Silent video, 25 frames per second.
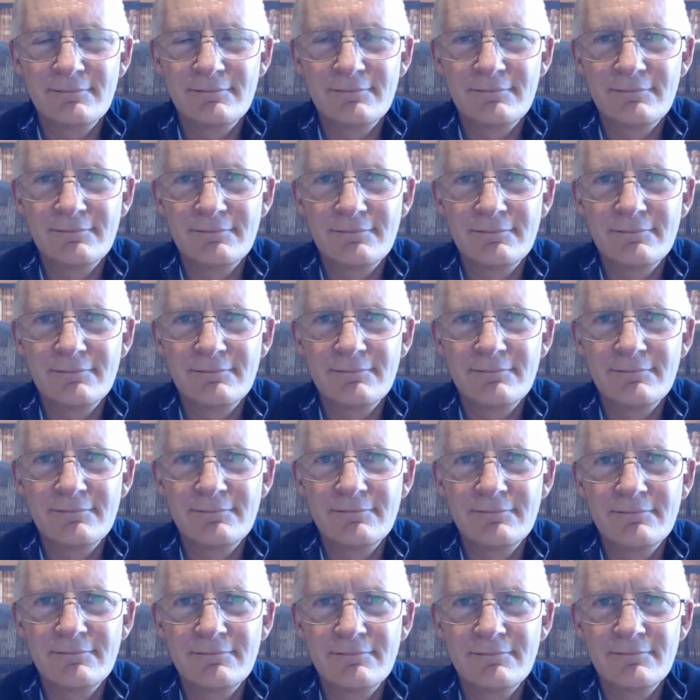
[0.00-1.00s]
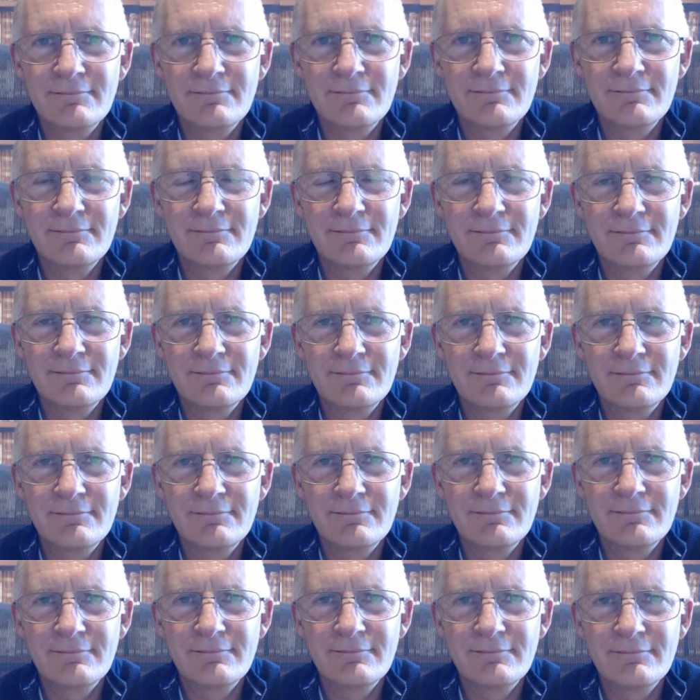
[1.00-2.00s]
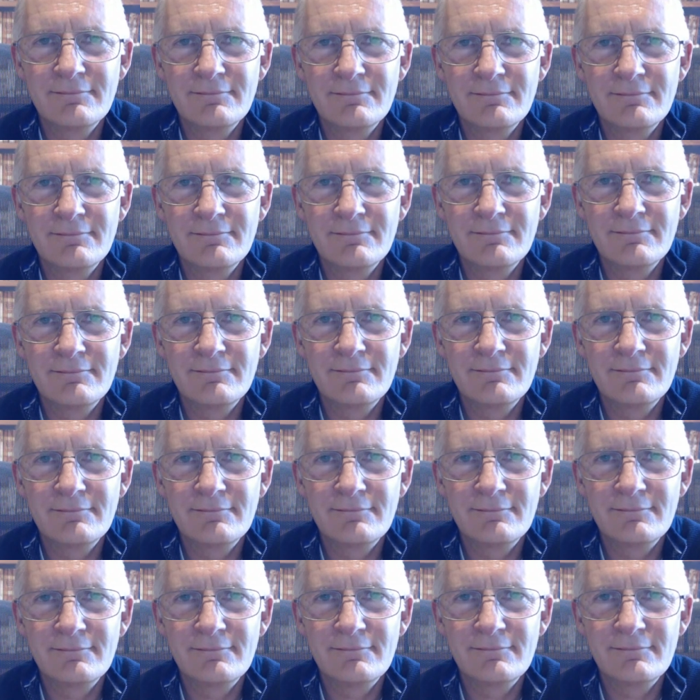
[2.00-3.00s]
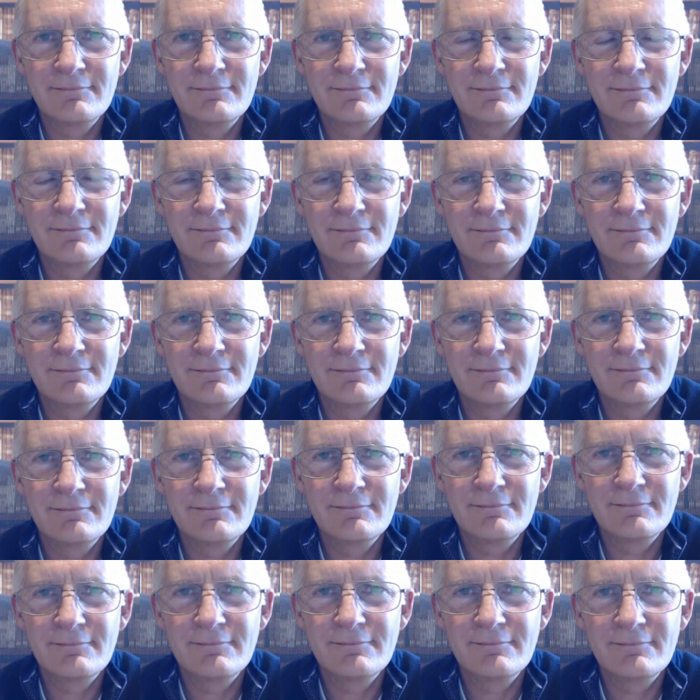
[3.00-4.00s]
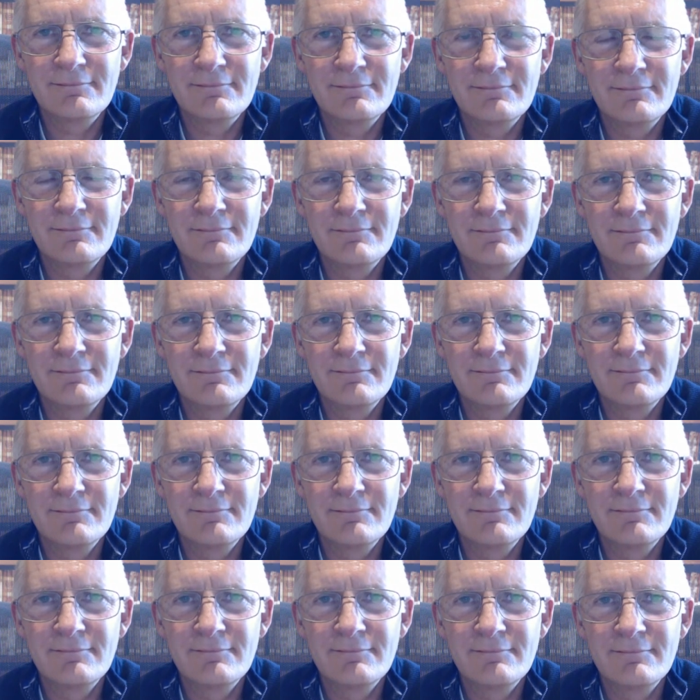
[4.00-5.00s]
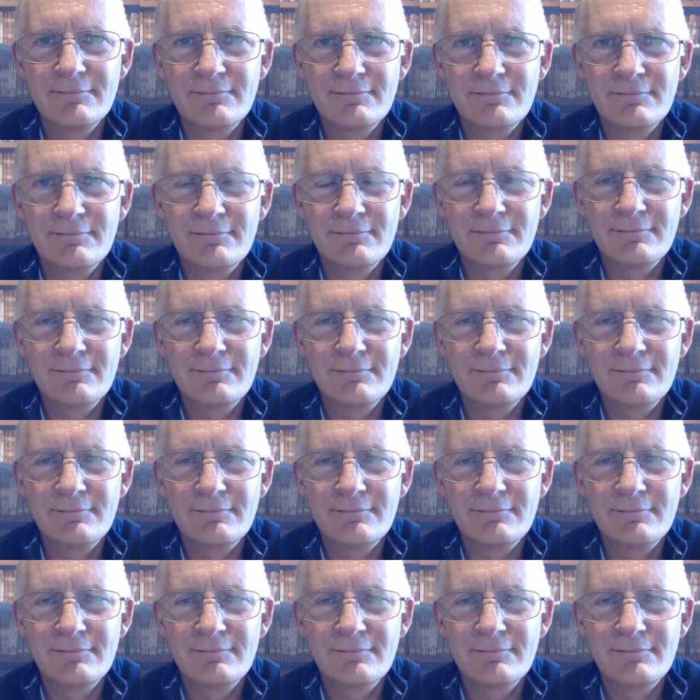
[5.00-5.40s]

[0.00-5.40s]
(silent)